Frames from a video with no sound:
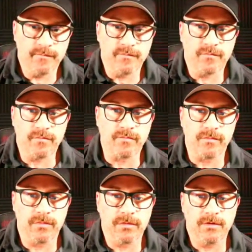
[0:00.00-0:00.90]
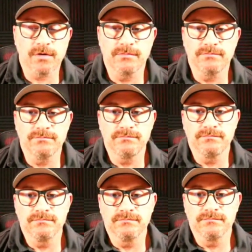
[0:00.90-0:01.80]

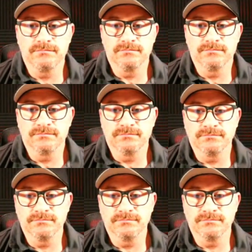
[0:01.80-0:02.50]
No words are spoken by the person on screen.